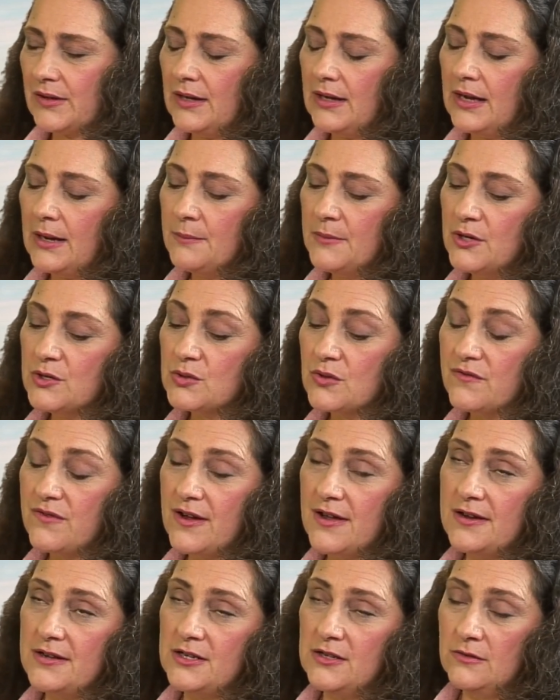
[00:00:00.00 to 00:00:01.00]
a mutual
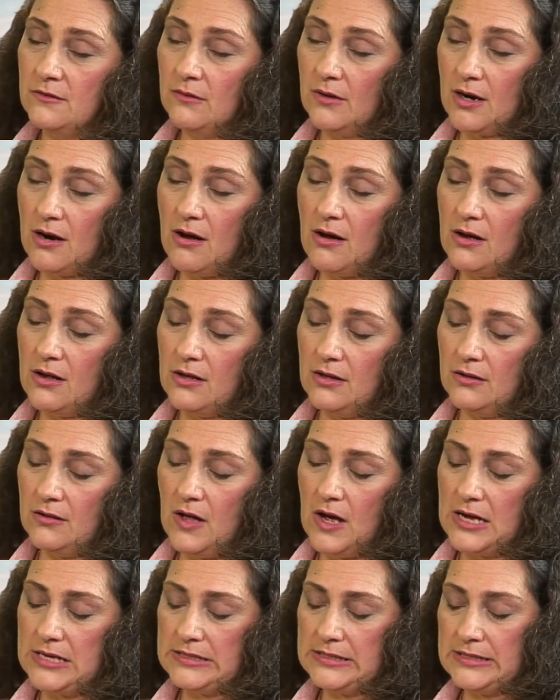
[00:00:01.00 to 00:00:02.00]
fund, you recall
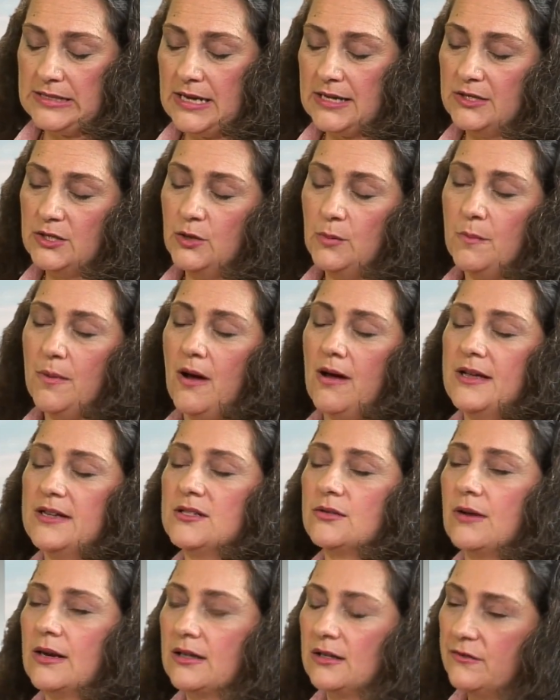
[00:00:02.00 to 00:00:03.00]
I said you buy it
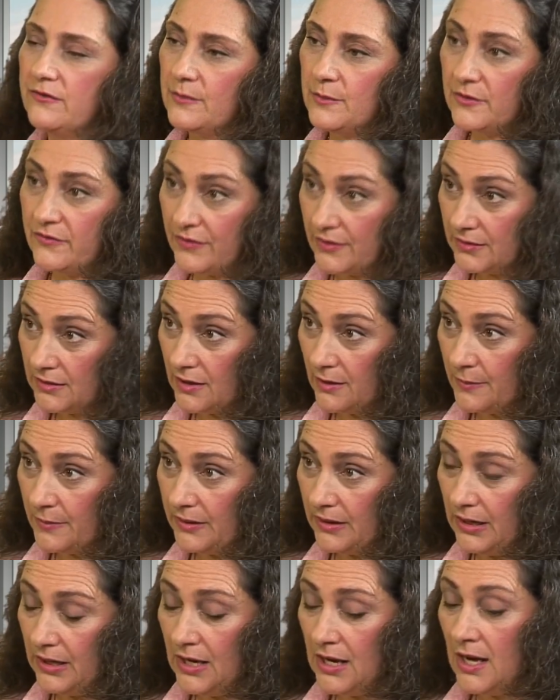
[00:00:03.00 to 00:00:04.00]
directly from the fund
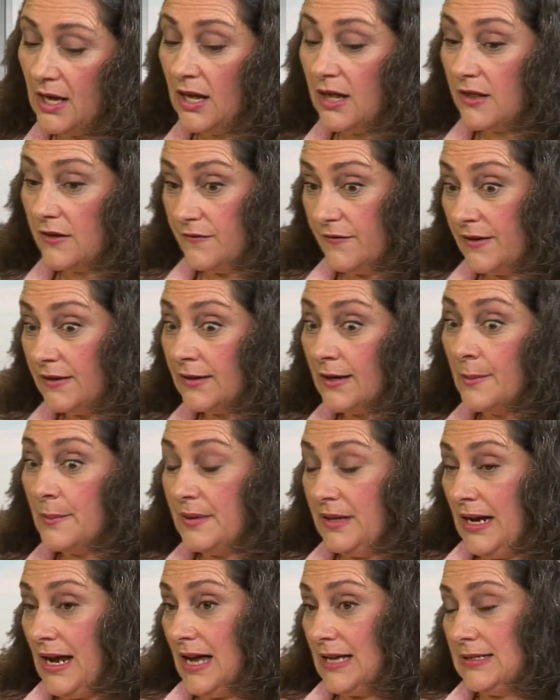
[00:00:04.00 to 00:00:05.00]
company. The fund
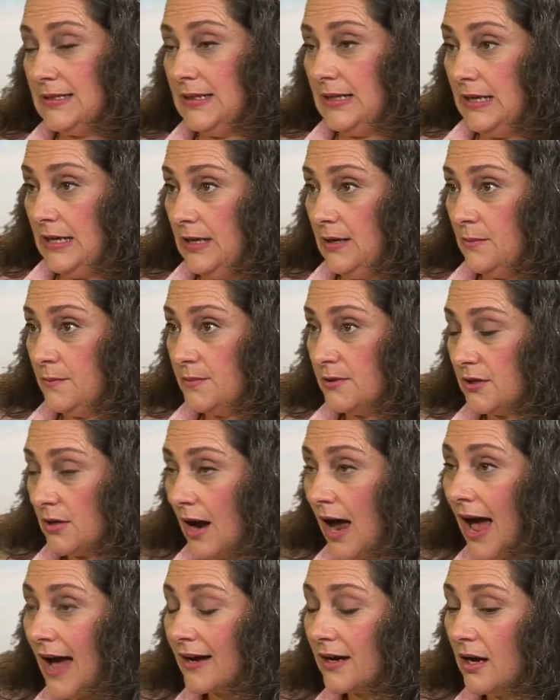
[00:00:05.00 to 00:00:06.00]
company has to keep
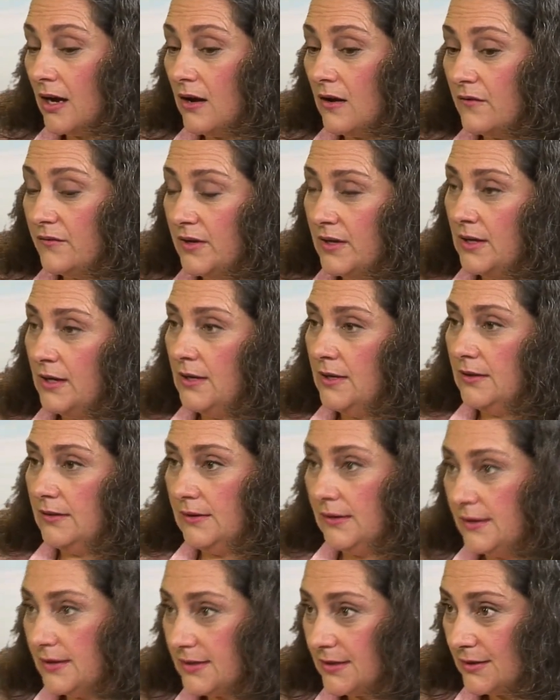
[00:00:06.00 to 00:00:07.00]
track of
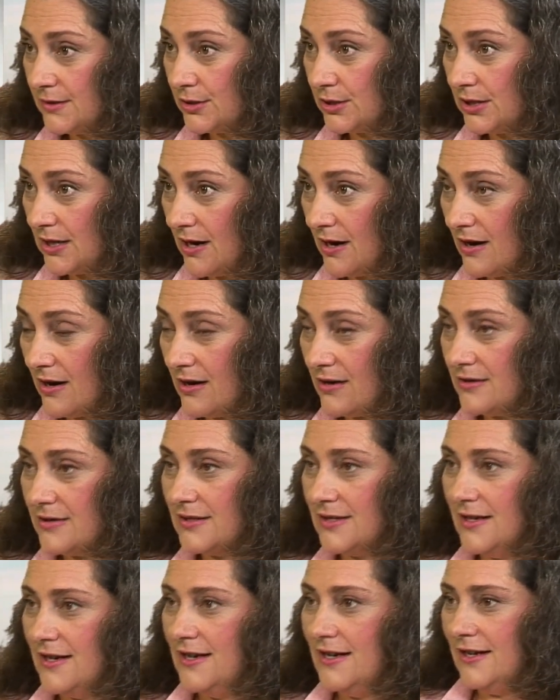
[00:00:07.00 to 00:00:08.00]
Liz's
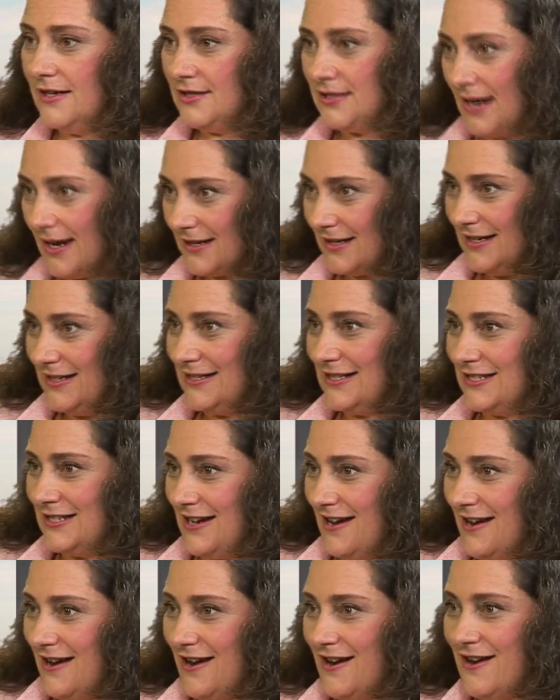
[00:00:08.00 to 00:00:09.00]
shares, Jackie's
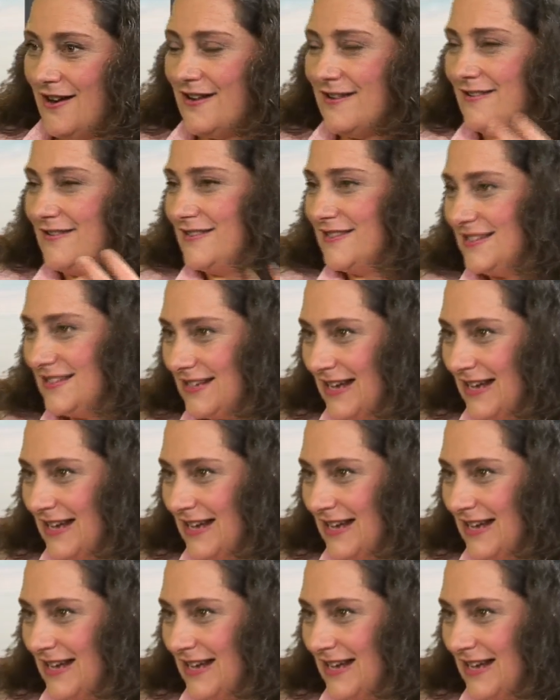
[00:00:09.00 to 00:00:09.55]
shares,